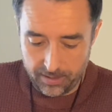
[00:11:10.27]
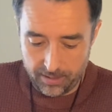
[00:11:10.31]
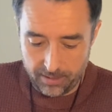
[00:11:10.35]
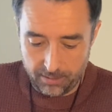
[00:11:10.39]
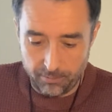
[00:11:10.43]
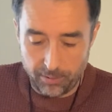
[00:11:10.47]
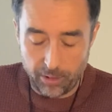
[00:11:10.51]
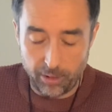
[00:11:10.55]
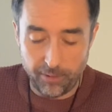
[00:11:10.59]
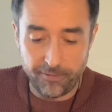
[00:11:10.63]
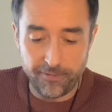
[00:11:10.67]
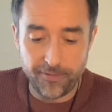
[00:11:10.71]

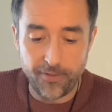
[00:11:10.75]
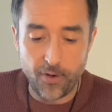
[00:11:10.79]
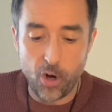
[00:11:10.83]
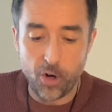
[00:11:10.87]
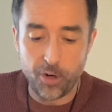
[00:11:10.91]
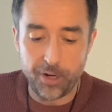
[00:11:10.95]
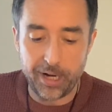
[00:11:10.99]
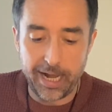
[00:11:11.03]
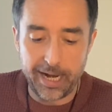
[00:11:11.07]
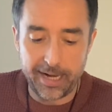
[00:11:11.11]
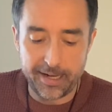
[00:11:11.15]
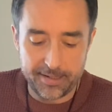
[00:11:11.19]
We've got four
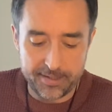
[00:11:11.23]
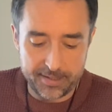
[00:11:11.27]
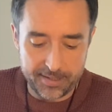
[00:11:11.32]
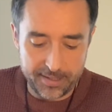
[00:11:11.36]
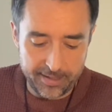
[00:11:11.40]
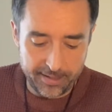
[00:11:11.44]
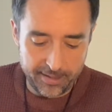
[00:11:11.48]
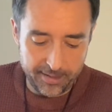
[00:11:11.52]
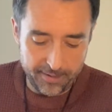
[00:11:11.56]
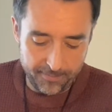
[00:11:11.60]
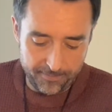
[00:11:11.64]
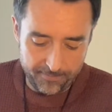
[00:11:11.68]
nines
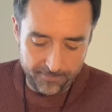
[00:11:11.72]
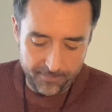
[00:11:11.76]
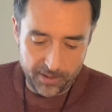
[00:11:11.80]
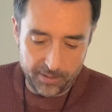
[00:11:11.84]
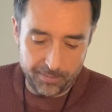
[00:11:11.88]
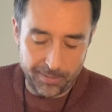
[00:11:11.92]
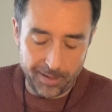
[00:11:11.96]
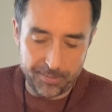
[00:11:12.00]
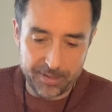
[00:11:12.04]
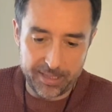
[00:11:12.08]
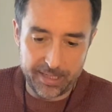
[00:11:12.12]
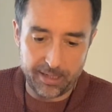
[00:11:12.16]
here. You
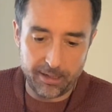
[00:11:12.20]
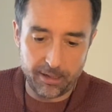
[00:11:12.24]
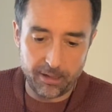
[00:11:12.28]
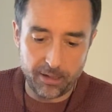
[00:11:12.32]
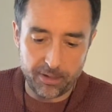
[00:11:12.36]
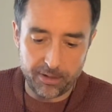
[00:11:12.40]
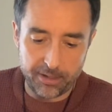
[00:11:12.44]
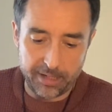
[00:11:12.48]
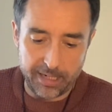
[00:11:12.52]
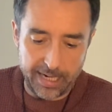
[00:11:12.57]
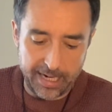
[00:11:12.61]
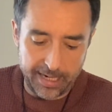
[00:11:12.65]
might be seeing a
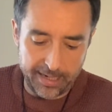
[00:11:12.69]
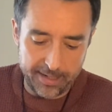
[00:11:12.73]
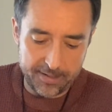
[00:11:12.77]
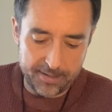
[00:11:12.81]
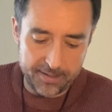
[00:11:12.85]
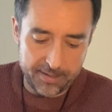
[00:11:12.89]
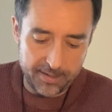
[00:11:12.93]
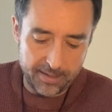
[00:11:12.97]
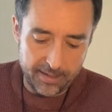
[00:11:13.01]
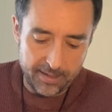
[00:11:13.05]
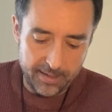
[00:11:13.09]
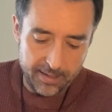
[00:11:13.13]
lot of
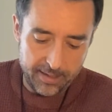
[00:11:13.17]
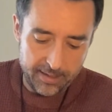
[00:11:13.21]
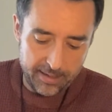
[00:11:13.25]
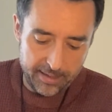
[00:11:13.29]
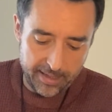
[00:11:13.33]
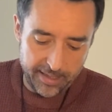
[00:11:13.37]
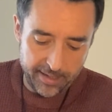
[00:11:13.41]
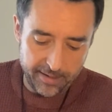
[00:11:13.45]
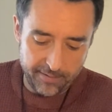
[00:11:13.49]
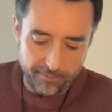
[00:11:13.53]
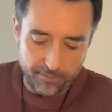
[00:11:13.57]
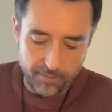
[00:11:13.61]
nines.
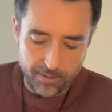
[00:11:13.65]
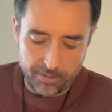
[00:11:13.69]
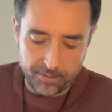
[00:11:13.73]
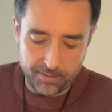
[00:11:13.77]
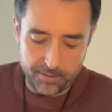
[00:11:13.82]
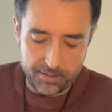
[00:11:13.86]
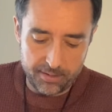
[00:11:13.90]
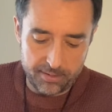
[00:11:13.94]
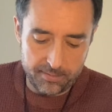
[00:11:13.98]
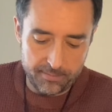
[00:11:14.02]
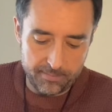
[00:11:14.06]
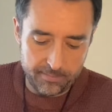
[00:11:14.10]
Nine of
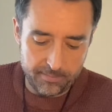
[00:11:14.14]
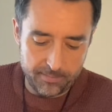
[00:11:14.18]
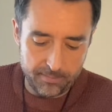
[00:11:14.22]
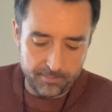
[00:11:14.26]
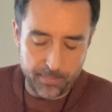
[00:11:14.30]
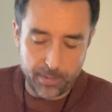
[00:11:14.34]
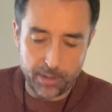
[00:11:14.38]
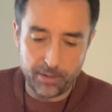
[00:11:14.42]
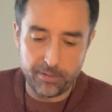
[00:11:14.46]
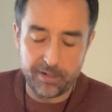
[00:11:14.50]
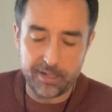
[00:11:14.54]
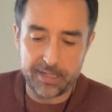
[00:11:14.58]
Wands,
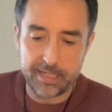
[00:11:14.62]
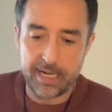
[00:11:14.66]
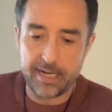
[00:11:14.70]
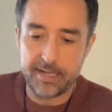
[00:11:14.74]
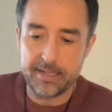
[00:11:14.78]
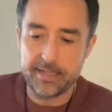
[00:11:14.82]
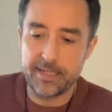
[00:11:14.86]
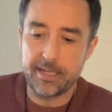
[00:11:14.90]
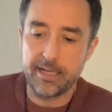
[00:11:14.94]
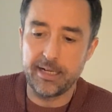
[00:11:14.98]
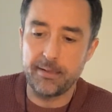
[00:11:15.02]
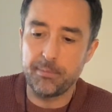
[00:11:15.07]
Moon is
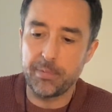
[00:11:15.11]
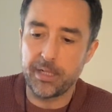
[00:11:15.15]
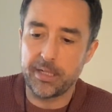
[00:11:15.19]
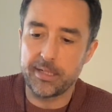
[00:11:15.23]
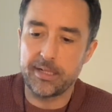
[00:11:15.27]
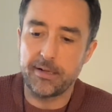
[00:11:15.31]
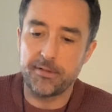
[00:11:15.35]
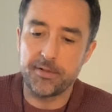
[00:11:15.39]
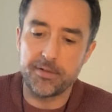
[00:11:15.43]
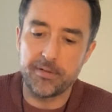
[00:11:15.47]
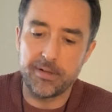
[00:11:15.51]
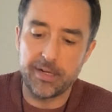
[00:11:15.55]
18, breaks
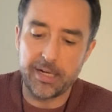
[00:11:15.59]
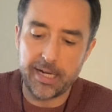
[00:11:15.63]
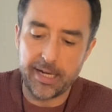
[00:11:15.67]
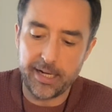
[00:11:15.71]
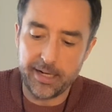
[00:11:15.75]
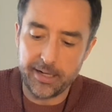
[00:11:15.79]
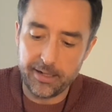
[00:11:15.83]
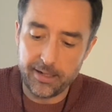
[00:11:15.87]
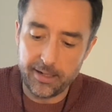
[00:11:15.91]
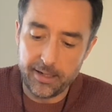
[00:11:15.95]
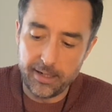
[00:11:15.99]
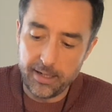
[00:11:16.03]
down to a
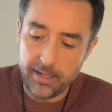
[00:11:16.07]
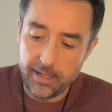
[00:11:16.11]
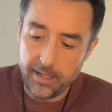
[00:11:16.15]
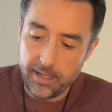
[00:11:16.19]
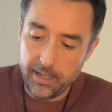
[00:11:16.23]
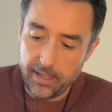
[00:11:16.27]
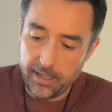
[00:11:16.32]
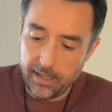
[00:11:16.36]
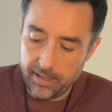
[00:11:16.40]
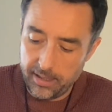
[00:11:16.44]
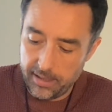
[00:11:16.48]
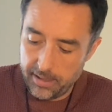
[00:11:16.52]
nine.
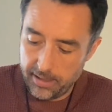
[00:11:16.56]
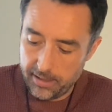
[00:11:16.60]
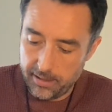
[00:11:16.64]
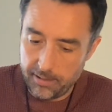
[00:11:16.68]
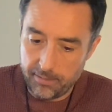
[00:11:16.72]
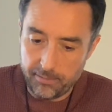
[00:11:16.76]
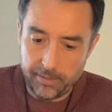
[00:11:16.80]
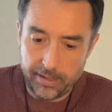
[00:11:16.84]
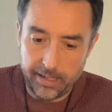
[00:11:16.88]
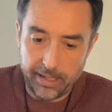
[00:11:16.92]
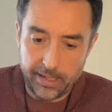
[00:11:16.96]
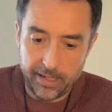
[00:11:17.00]

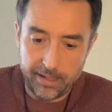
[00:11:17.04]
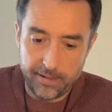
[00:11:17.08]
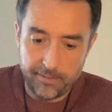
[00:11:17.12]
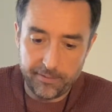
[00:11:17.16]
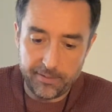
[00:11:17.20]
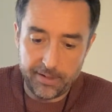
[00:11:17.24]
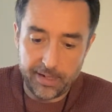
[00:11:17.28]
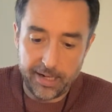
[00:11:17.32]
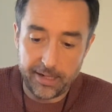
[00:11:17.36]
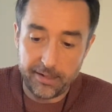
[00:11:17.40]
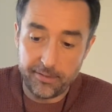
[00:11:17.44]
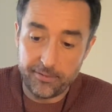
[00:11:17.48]
We
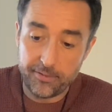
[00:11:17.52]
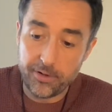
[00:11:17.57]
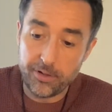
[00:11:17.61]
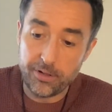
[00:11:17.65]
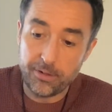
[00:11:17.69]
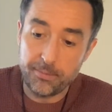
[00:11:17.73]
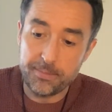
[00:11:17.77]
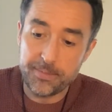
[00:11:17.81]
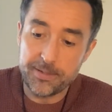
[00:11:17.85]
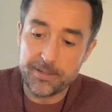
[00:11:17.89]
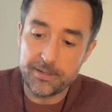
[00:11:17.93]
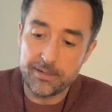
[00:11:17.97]
have Nine of
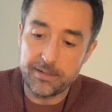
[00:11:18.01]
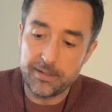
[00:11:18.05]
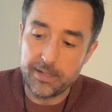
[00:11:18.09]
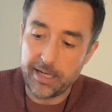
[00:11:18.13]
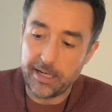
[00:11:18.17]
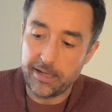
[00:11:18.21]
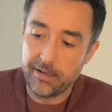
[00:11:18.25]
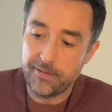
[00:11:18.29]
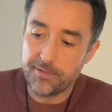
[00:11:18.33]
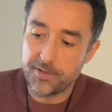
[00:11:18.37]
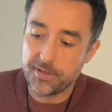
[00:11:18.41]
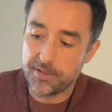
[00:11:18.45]
Cups,
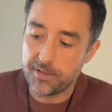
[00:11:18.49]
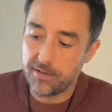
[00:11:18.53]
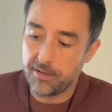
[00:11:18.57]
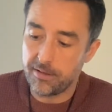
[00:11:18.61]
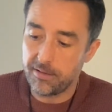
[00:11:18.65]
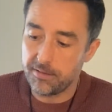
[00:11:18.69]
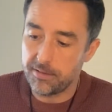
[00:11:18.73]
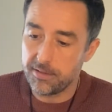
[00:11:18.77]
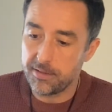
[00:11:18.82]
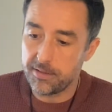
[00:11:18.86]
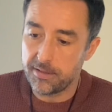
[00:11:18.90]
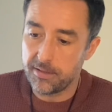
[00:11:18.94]
Nine of
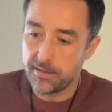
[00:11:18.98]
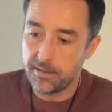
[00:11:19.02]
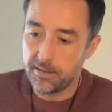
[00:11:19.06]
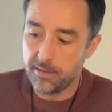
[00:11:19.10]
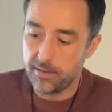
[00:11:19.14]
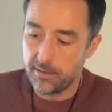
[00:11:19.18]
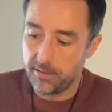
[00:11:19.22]
Swords.